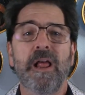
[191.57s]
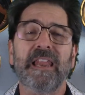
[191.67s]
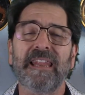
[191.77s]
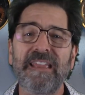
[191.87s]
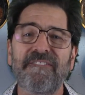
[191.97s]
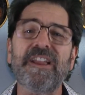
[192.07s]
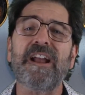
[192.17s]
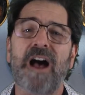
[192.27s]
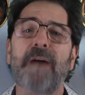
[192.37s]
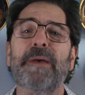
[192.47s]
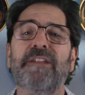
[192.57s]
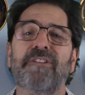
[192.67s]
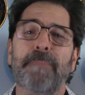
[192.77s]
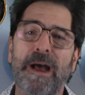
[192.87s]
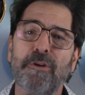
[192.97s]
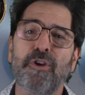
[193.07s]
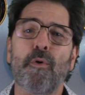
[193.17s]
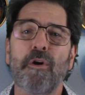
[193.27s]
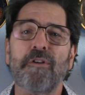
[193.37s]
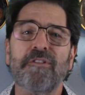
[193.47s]
Leaving comments about
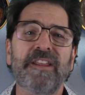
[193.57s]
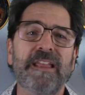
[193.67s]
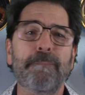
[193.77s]
your team